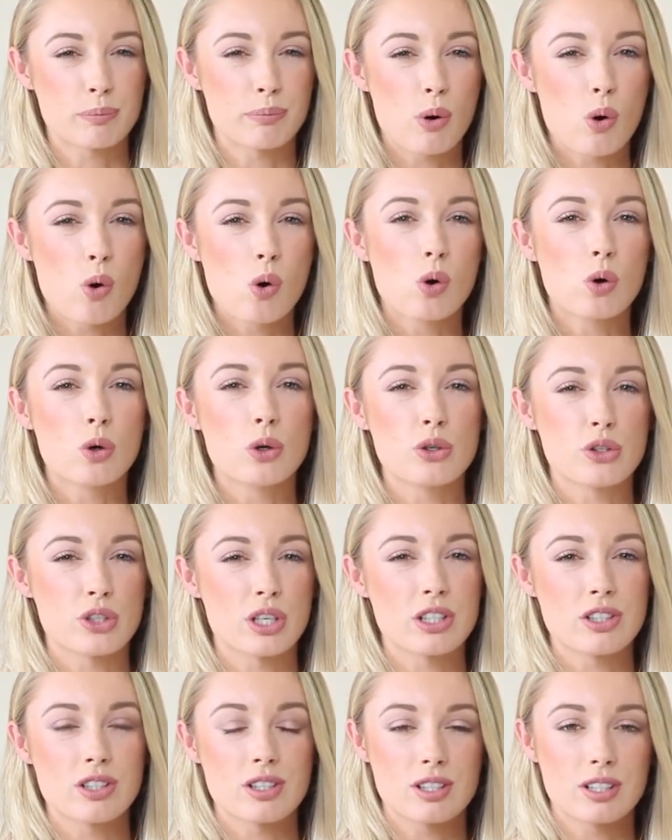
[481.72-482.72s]
the pores
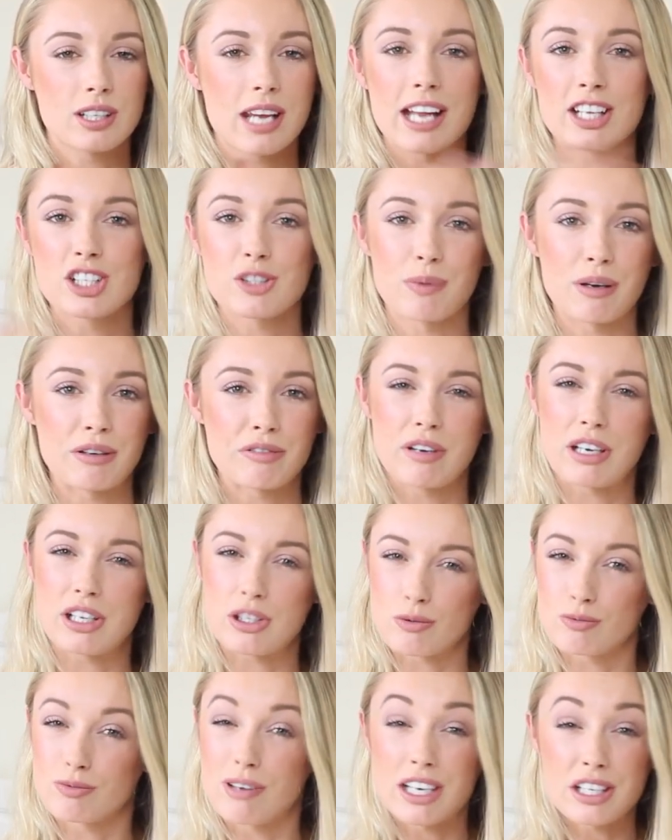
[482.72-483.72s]
and just gets my
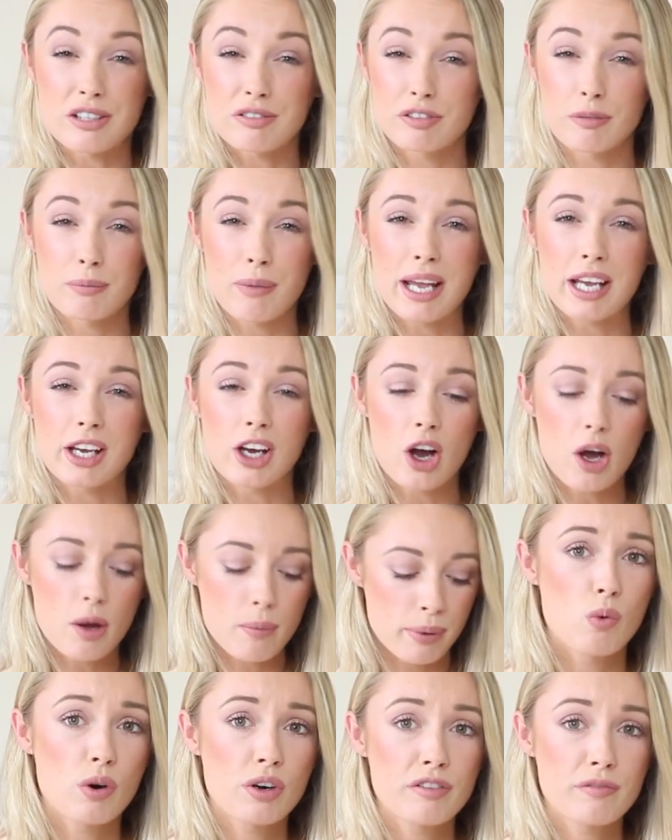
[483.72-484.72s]
face ready for
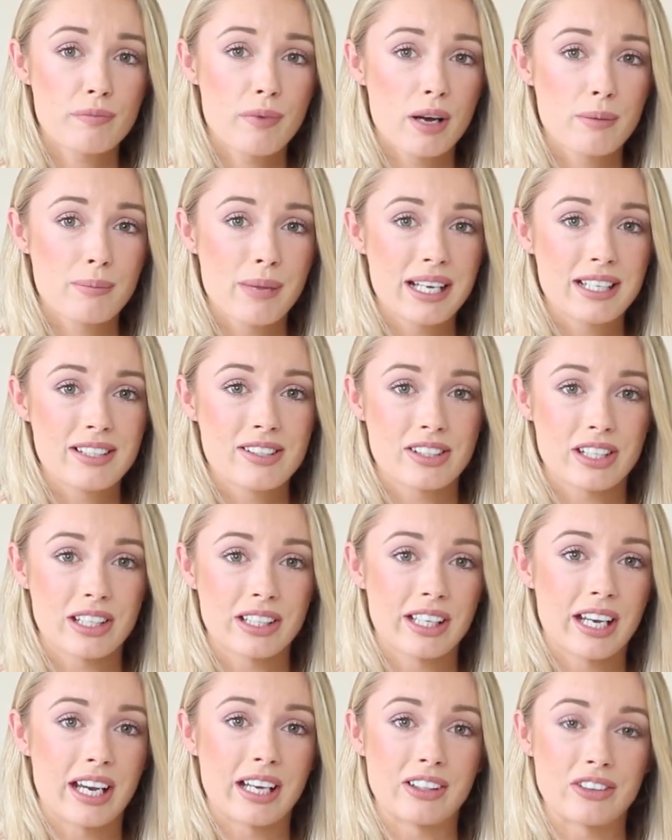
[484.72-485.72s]
makeup. One of my main
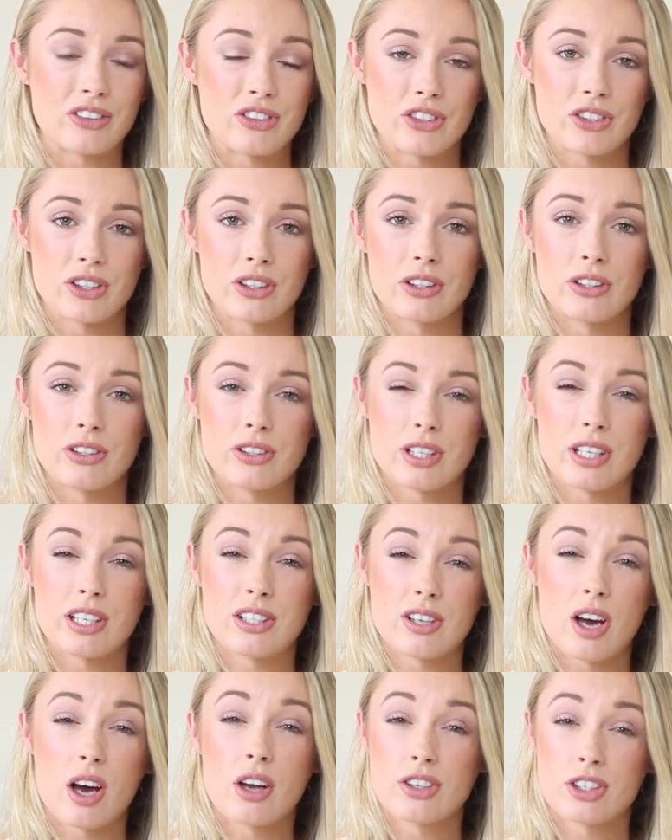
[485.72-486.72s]
skincare concerns
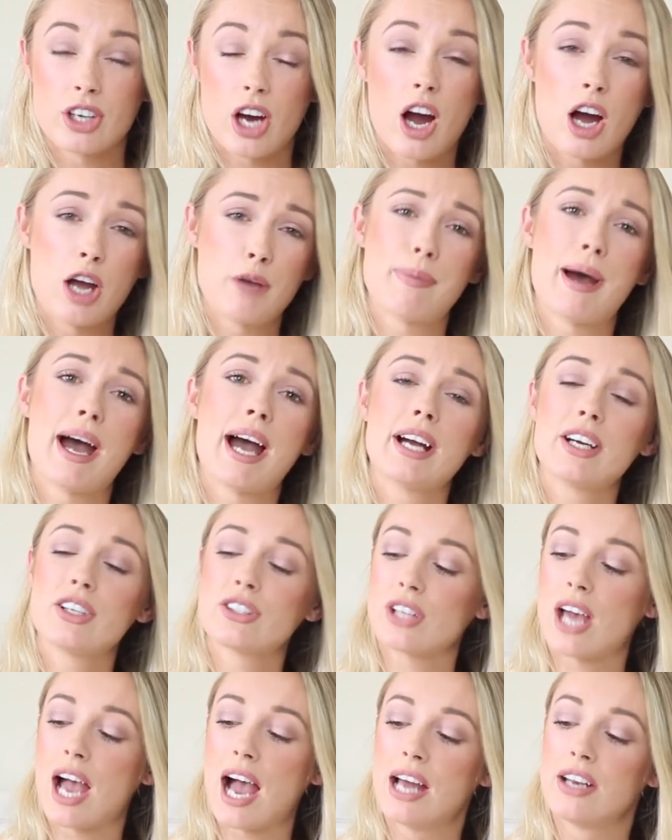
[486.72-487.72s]
is under eye
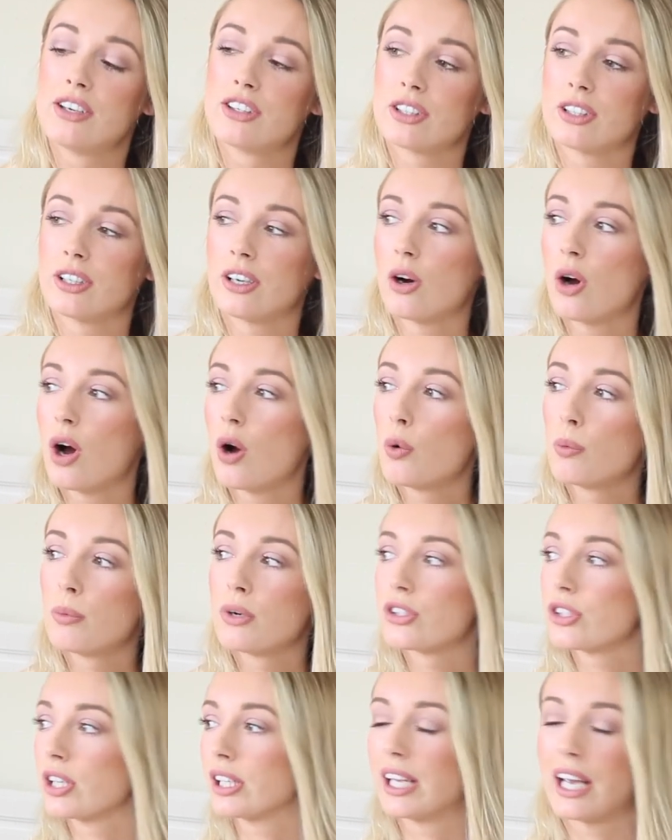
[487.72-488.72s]
bags and
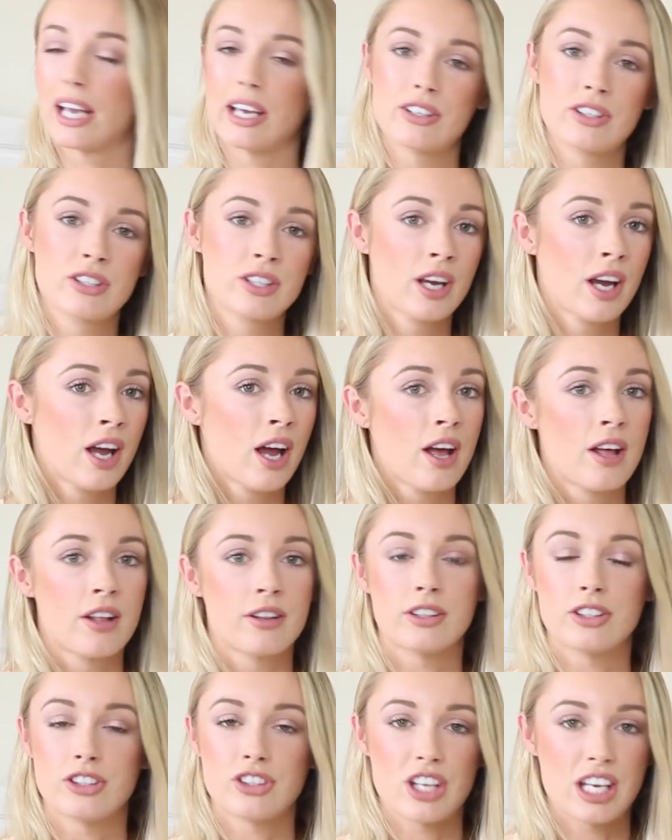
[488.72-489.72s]
almost I guess
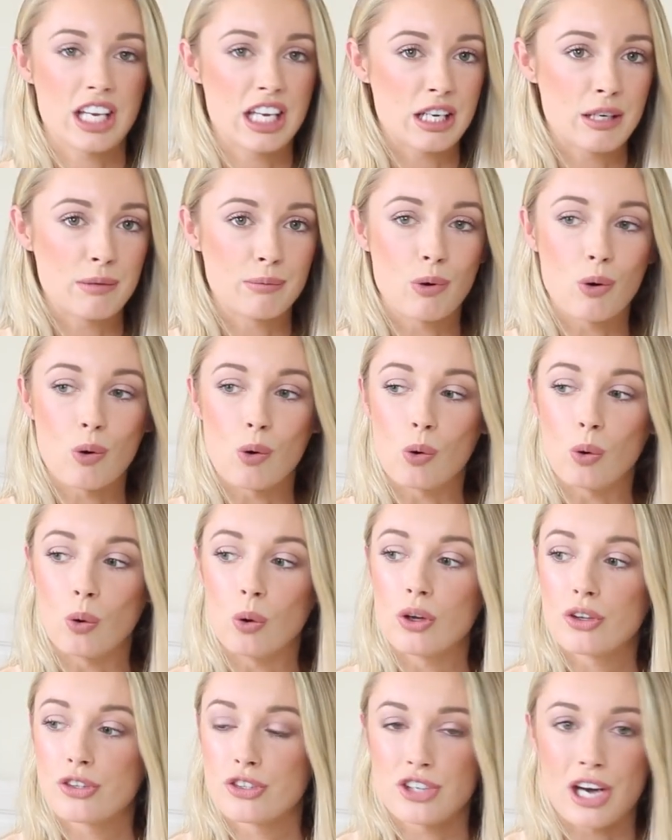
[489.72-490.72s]
the same
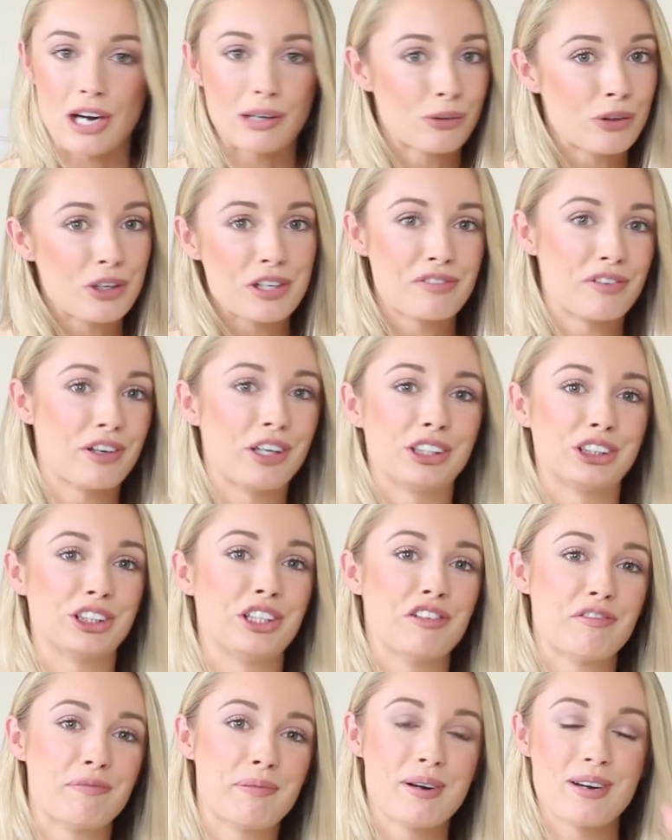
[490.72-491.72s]
or steroid version
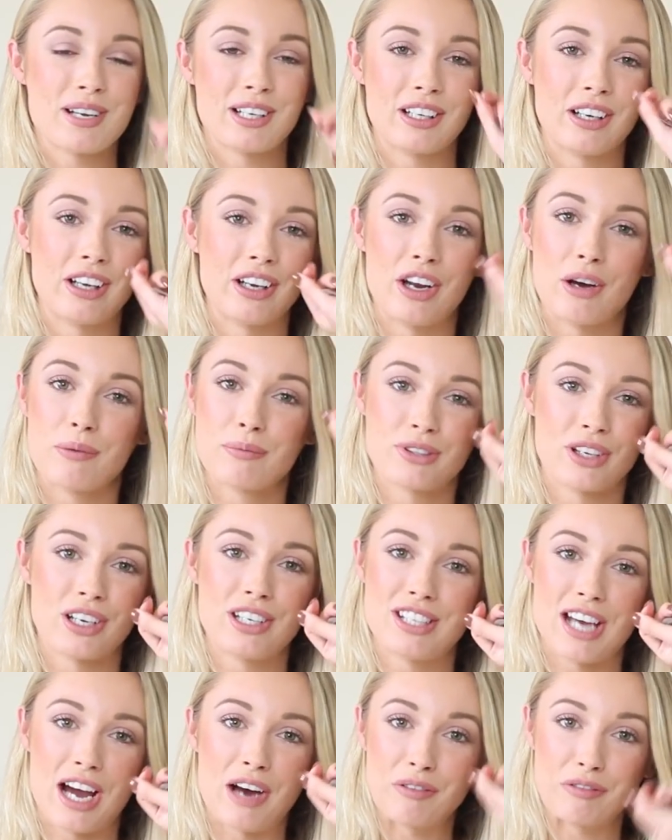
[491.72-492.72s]
of putting an
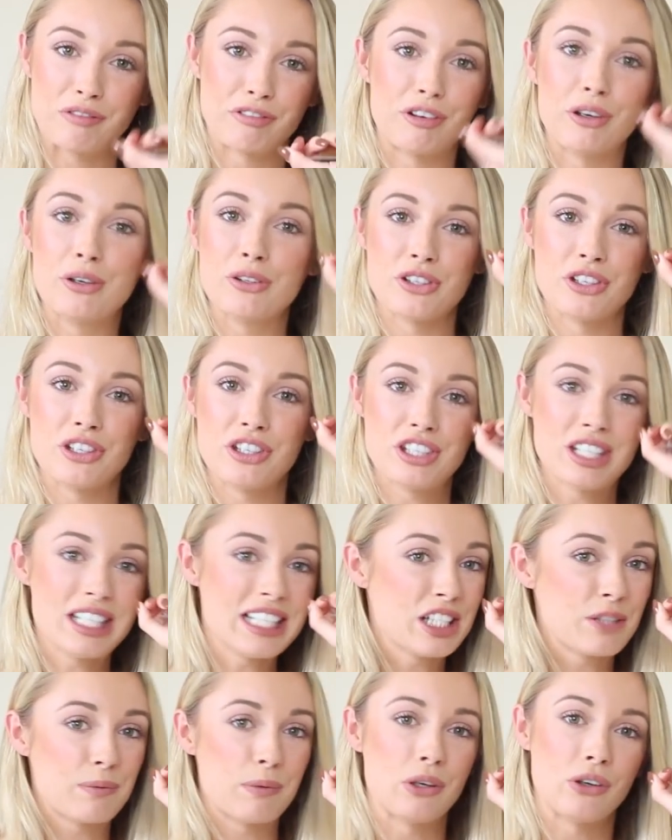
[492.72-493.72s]
upside down frozen
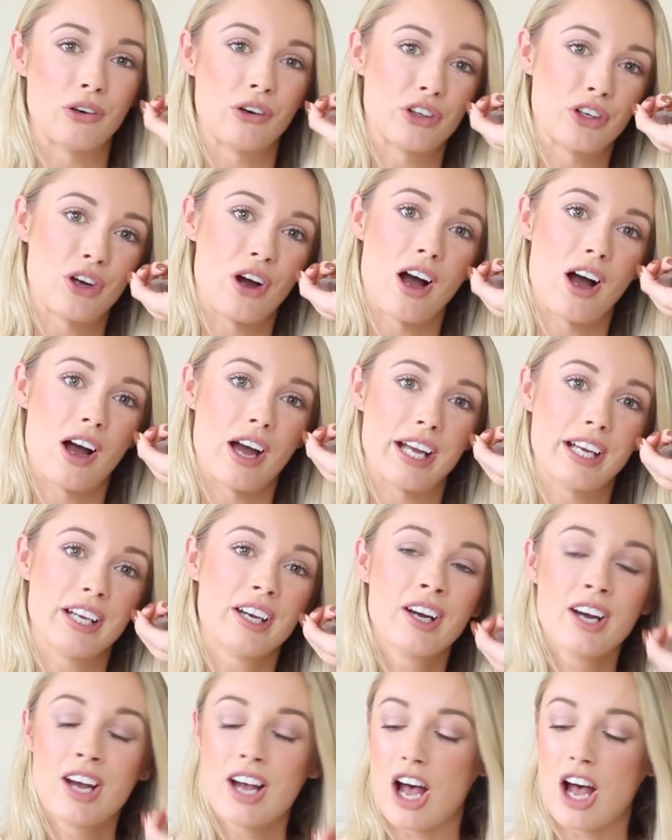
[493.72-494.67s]
teaspoon on your eye.